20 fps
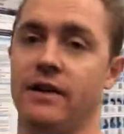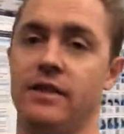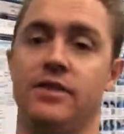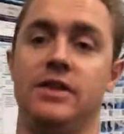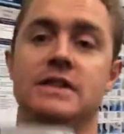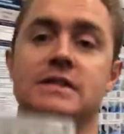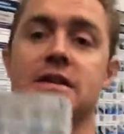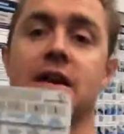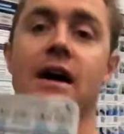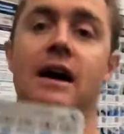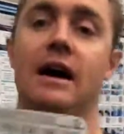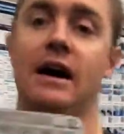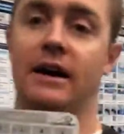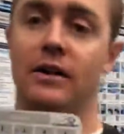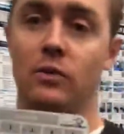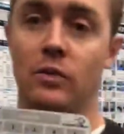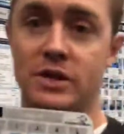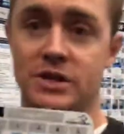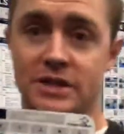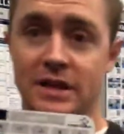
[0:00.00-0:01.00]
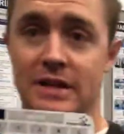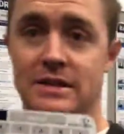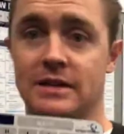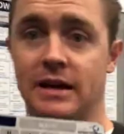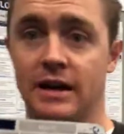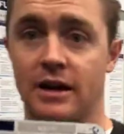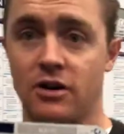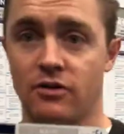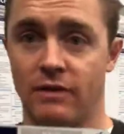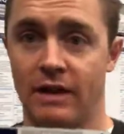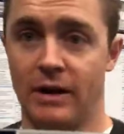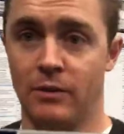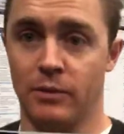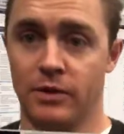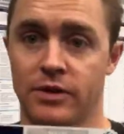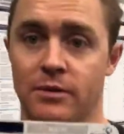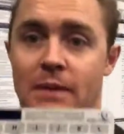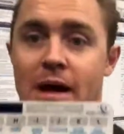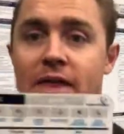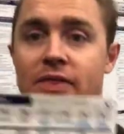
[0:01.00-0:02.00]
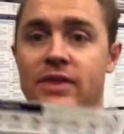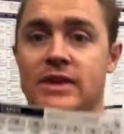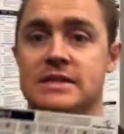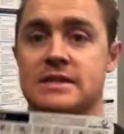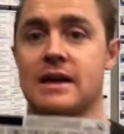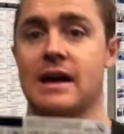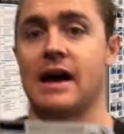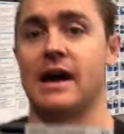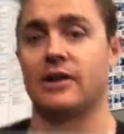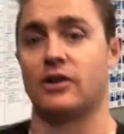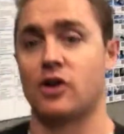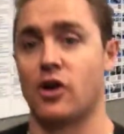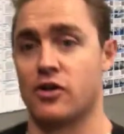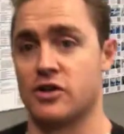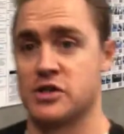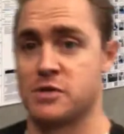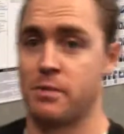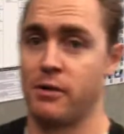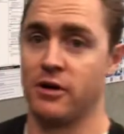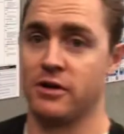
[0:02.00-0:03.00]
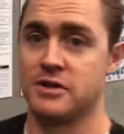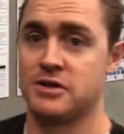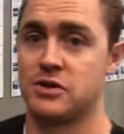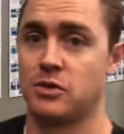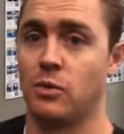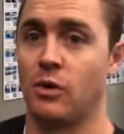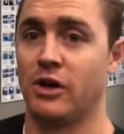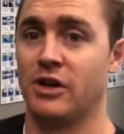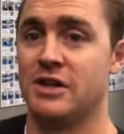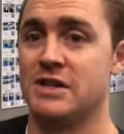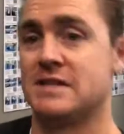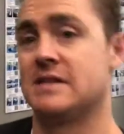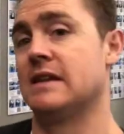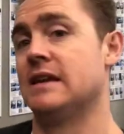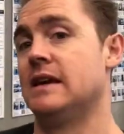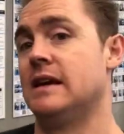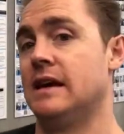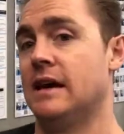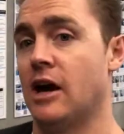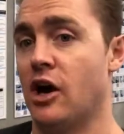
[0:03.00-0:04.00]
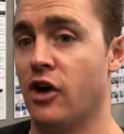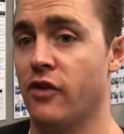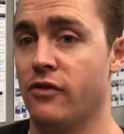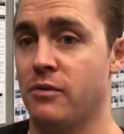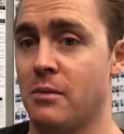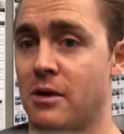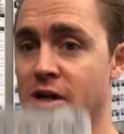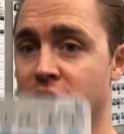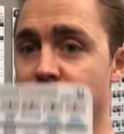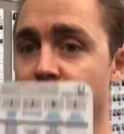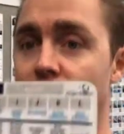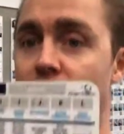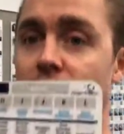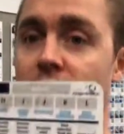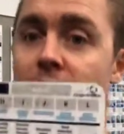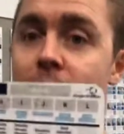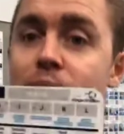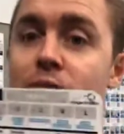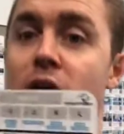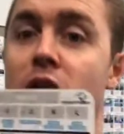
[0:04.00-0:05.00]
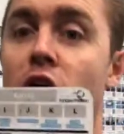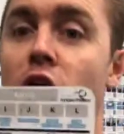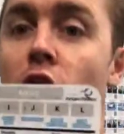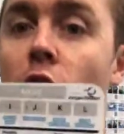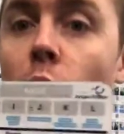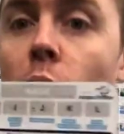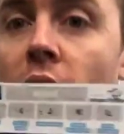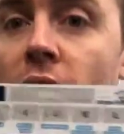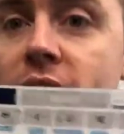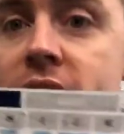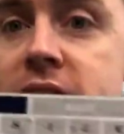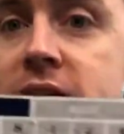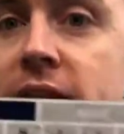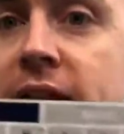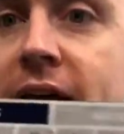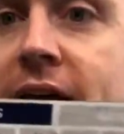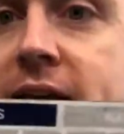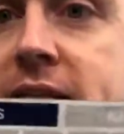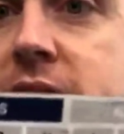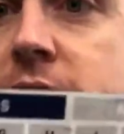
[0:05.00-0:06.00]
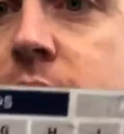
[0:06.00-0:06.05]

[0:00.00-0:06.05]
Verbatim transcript: this card, which they take around with them. And this card corresponds to what you see here over my shoulder. What this allows them